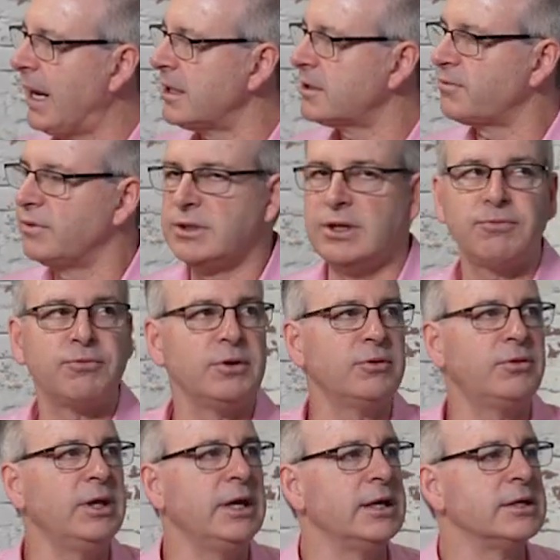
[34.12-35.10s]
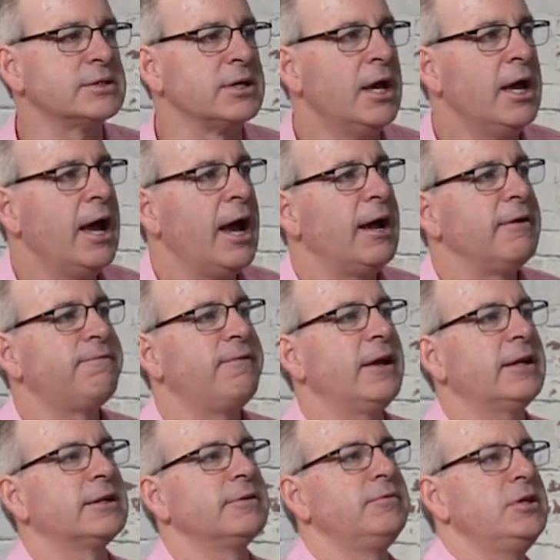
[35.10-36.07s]
banks for different things.
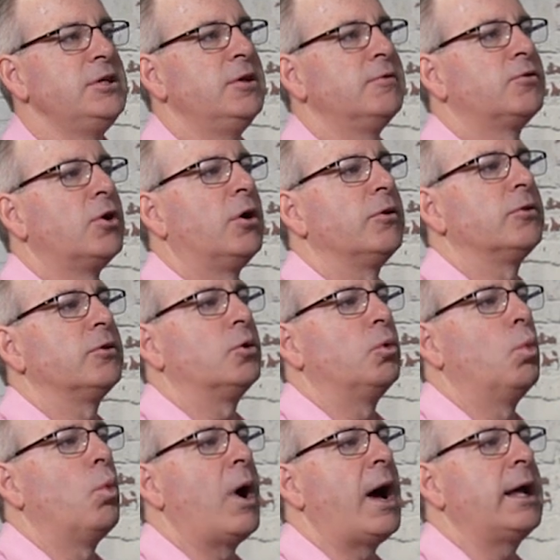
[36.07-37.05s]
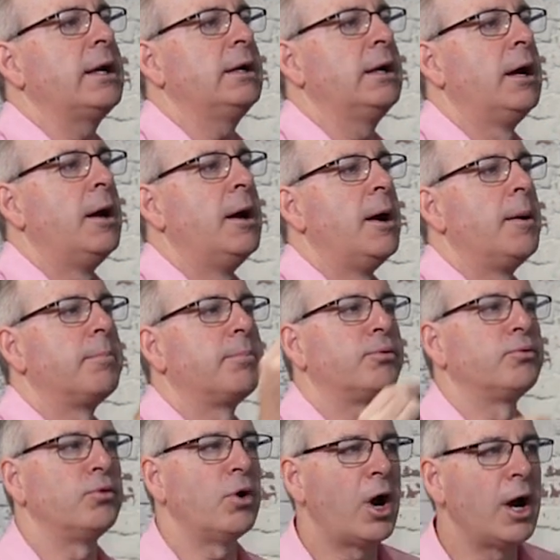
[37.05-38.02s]
Effectively, you've got the one
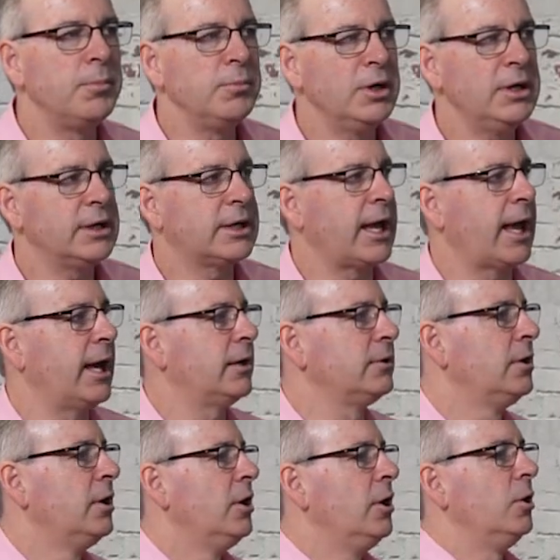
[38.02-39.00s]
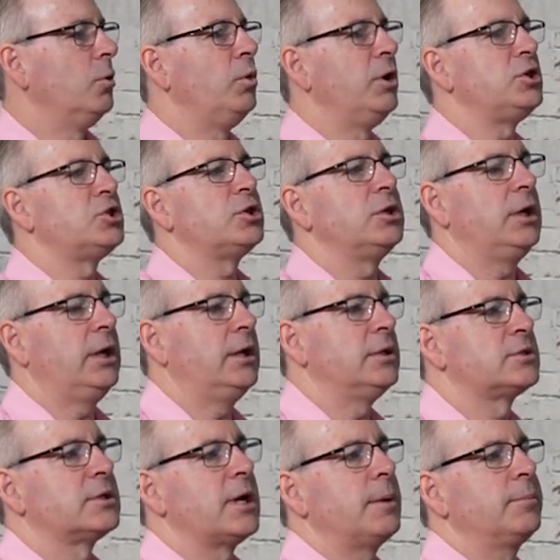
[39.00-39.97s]
primary account, which
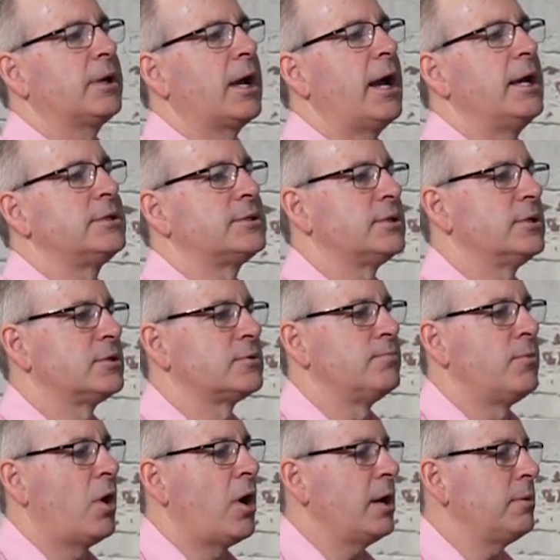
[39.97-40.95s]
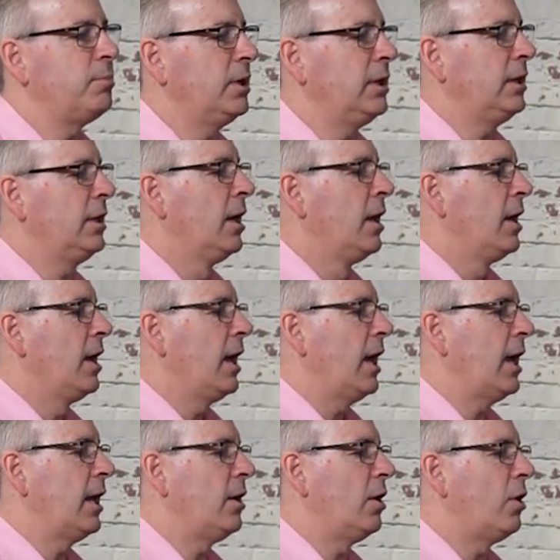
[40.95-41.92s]
in some cases might be
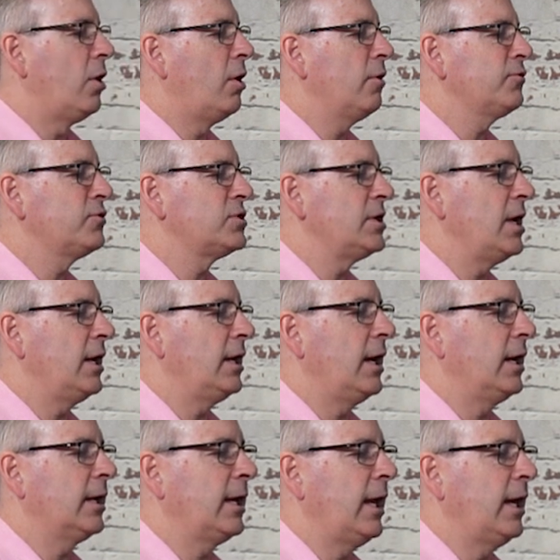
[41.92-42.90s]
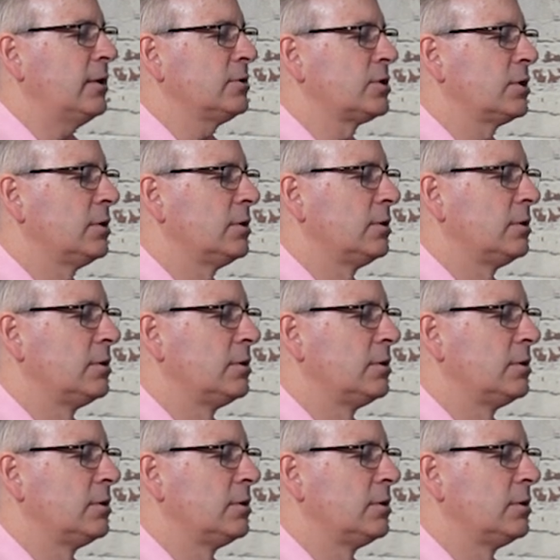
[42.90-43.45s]
an offset account.